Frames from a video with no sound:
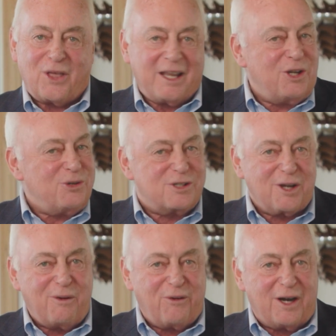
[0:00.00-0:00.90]
Thank you
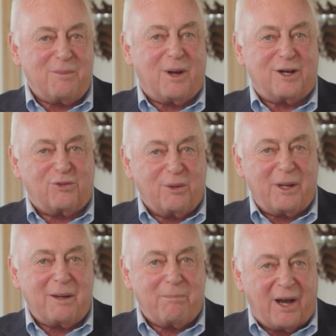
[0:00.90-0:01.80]
so very much for
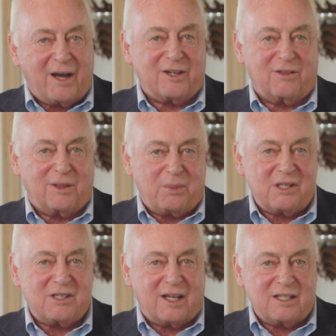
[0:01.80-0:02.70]
being part of the
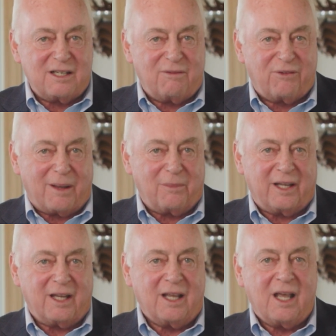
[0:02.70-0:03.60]
BCIT
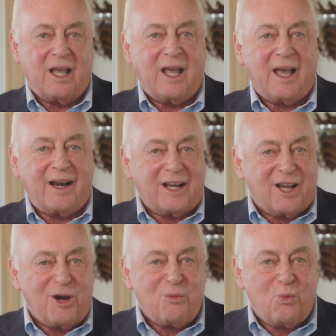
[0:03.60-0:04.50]
family, and I
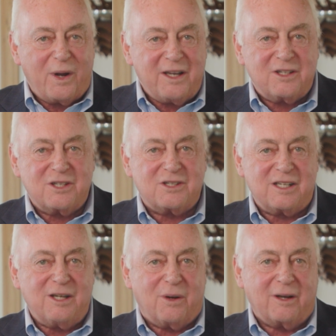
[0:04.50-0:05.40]
can't wait to
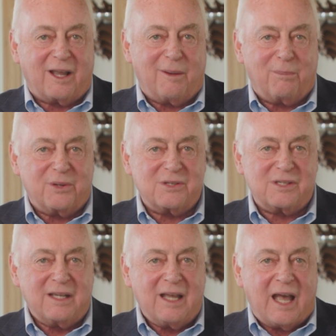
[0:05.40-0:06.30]
see you on
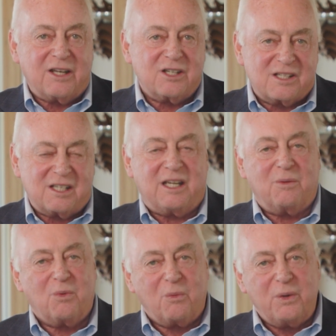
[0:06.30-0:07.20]
campus and to
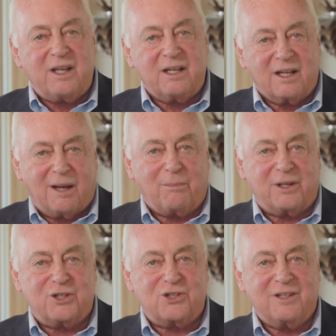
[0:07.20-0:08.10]
see what we can
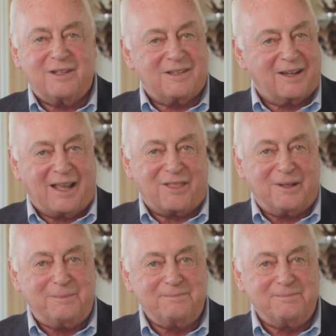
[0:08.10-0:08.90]
accomplish together.